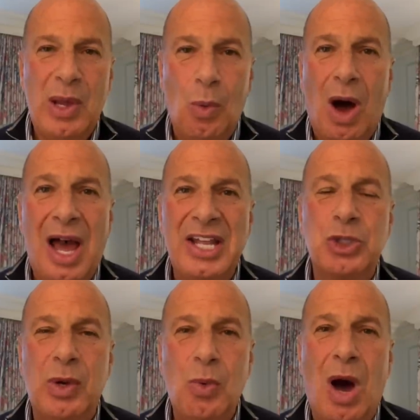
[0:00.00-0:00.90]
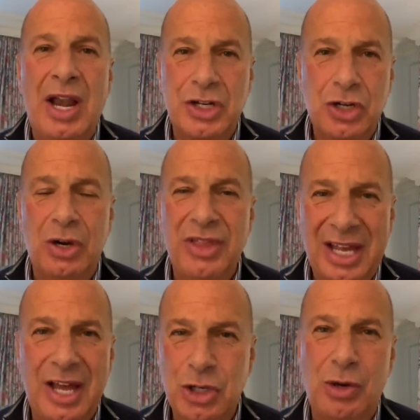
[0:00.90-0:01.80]
want is we want to turn the
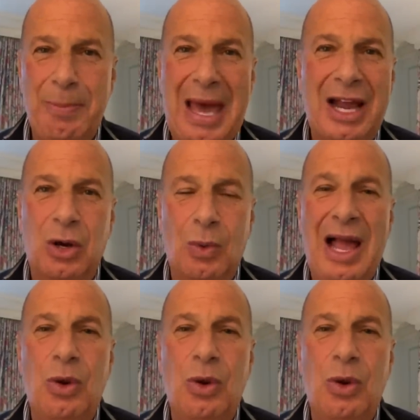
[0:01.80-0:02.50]
country back around.